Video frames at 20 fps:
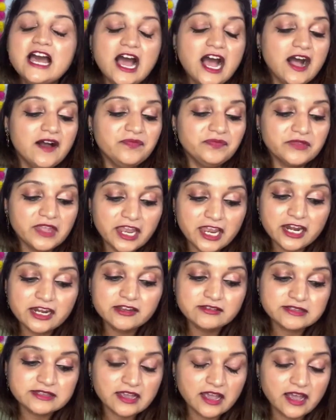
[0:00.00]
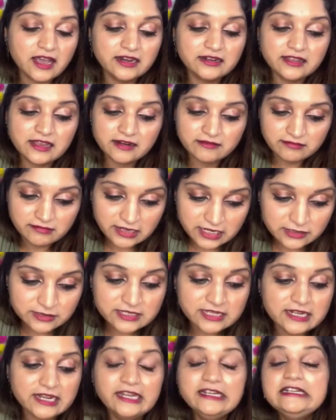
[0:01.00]
And is that
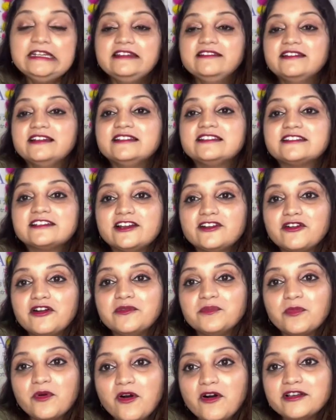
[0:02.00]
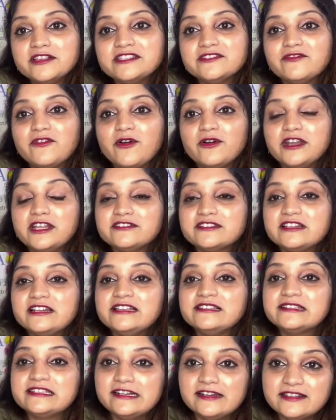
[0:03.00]
New Zealand is still on pause for New
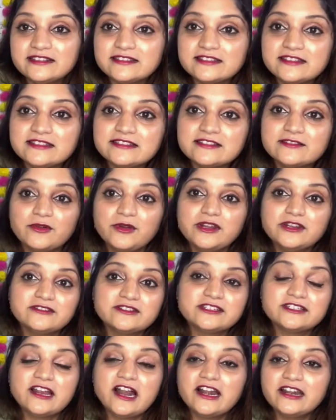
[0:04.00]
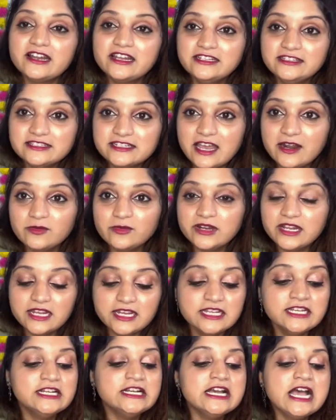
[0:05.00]
Zealand citizens, going to start in
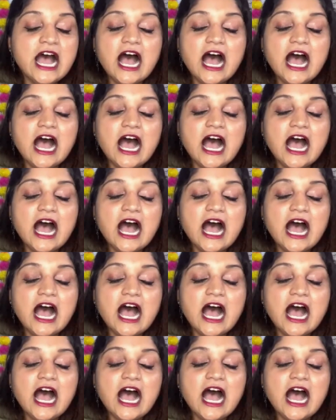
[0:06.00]
January,